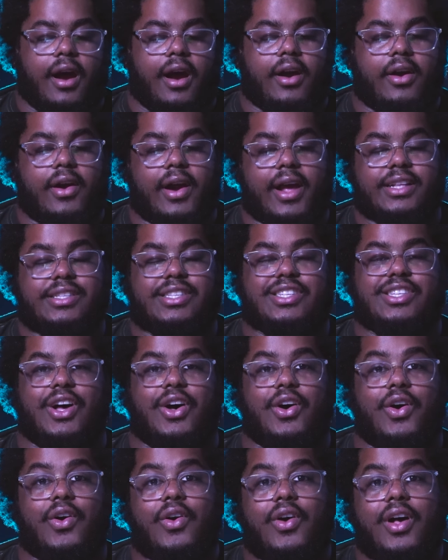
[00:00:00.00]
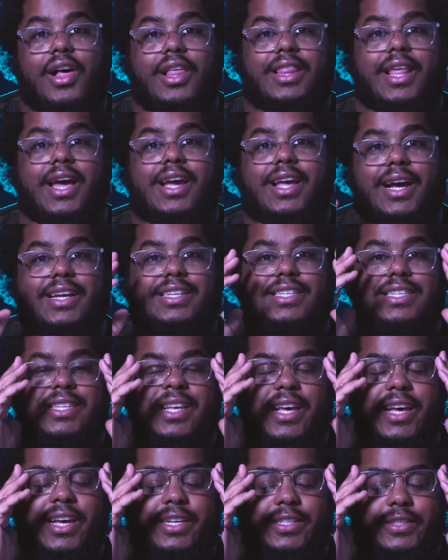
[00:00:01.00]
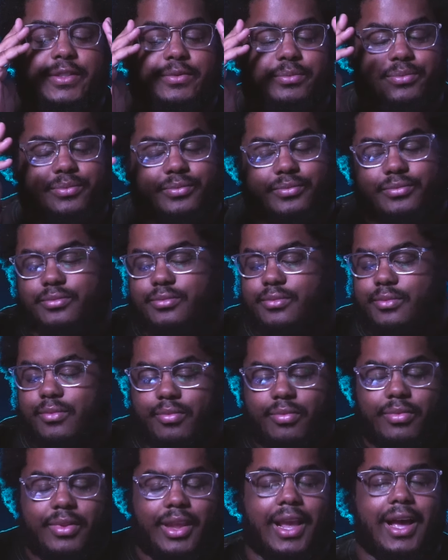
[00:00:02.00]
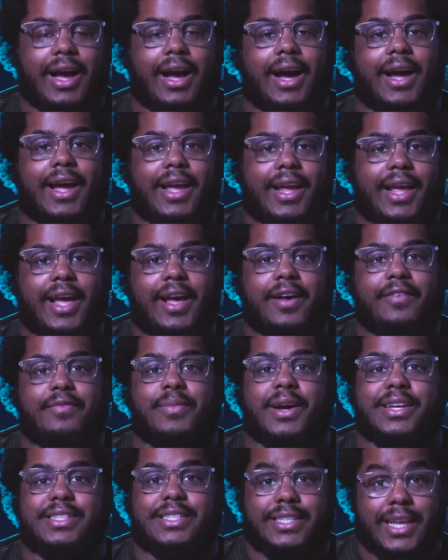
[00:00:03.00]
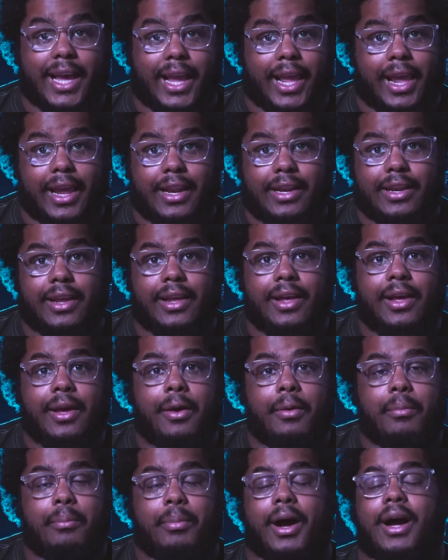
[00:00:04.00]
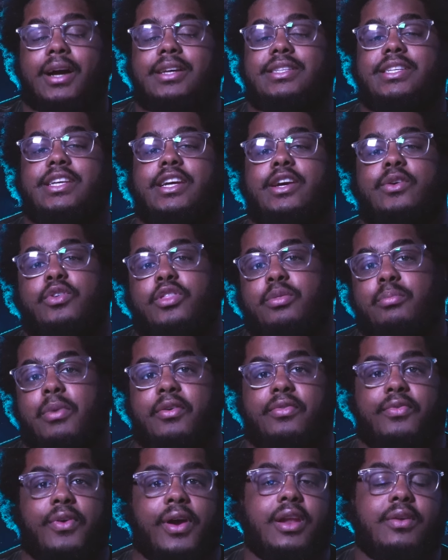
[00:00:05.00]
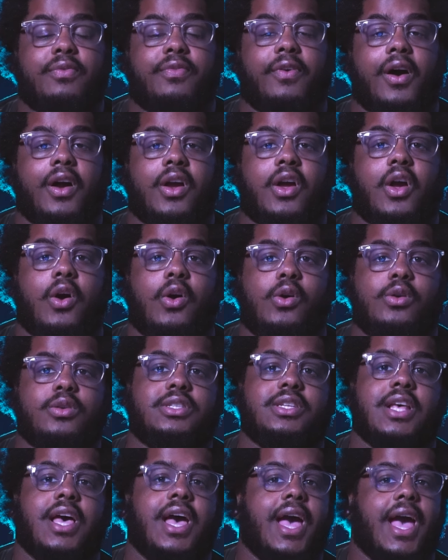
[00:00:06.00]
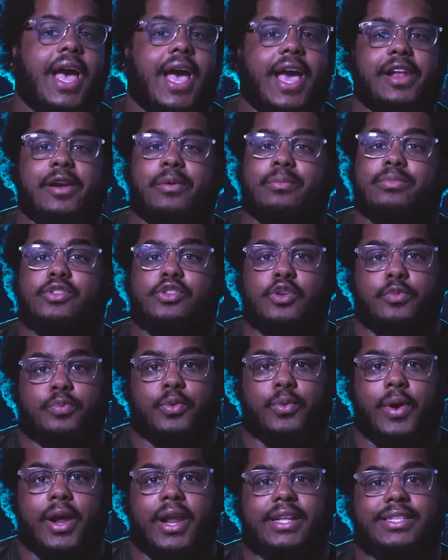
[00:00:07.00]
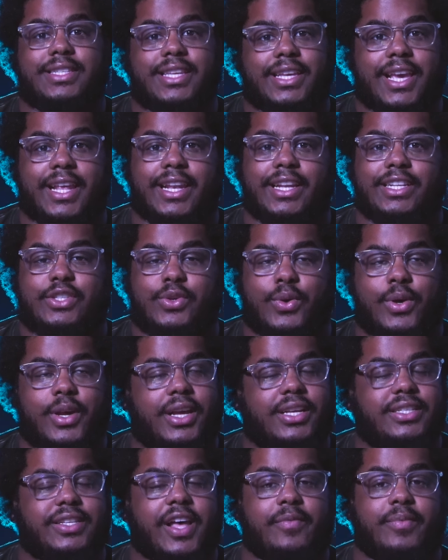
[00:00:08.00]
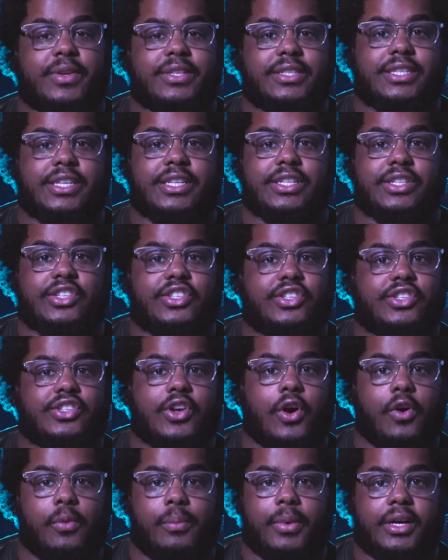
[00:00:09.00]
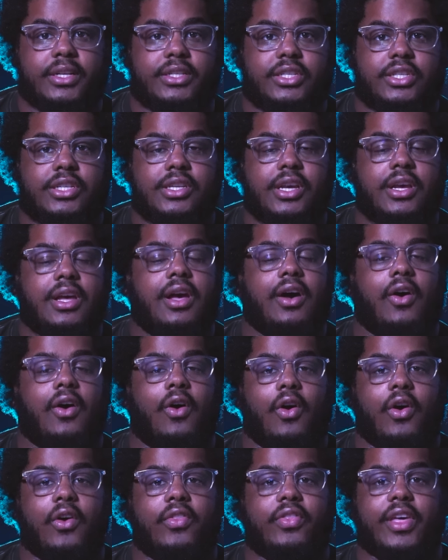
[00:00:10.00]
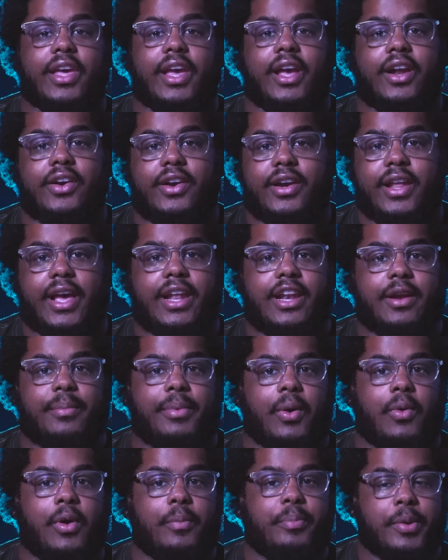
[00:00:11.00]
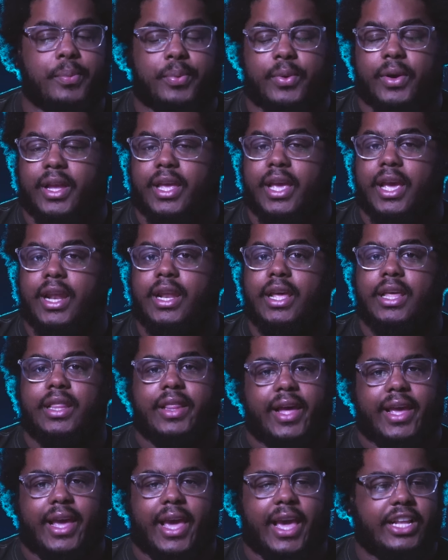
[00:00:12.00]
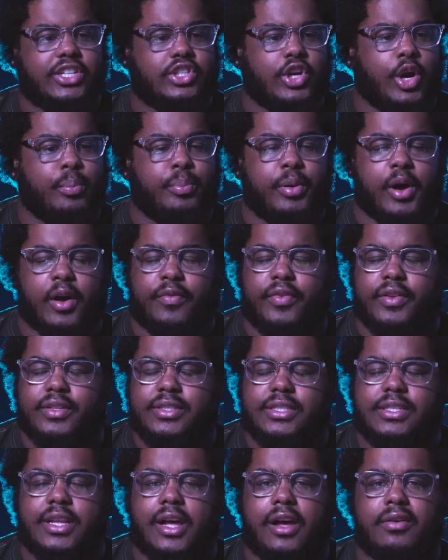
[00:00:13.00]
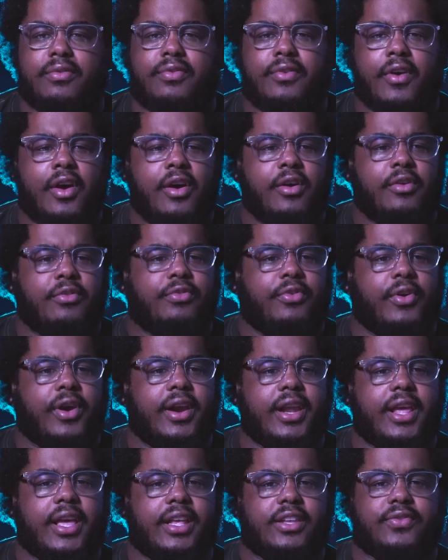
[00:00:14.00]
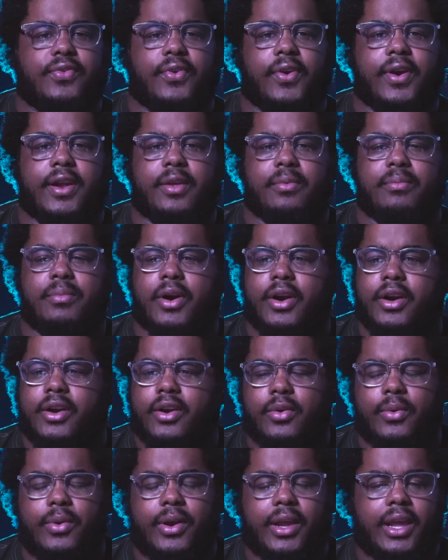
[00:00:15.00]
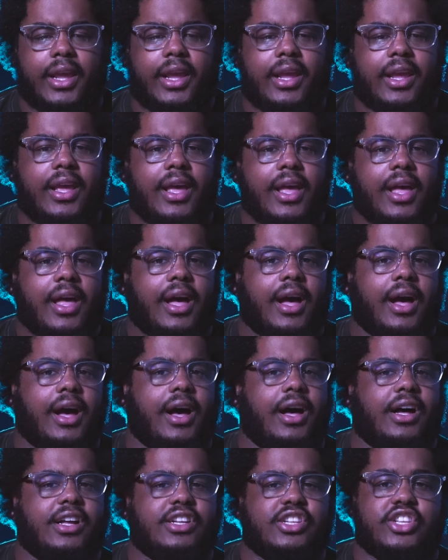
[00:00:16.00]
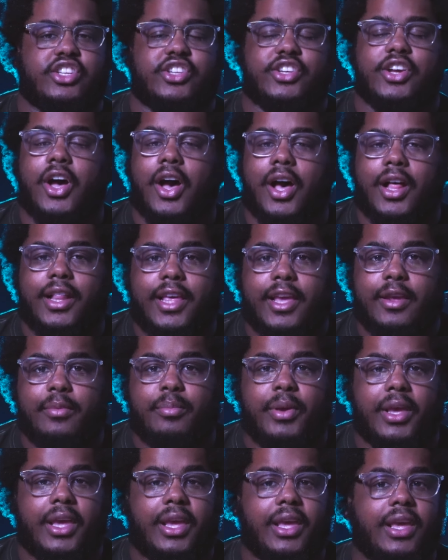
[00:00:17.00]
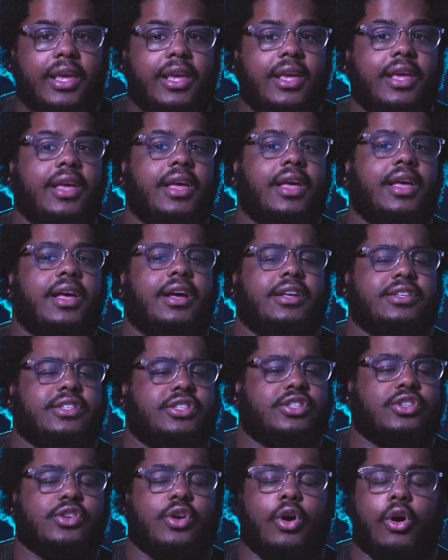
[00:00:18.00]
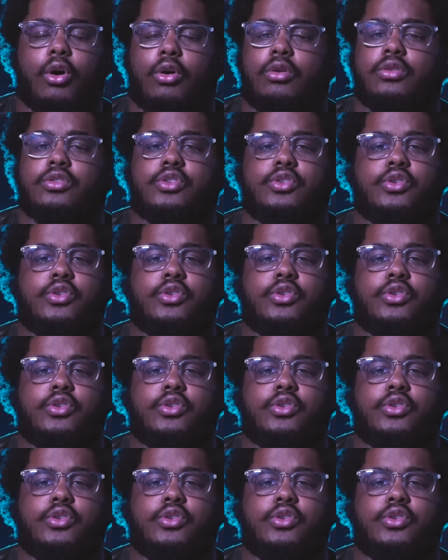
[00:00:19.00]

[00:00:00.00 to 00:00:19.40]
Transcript: All right, so like I said, I have my second box here with my Freddy Funkos, and I'm super ready to get into it because I've been seeing so much on the internet about what people are getting, like H R Puff and stuff, Freddy as Freddie Mercury, uh, Jollibee, Skull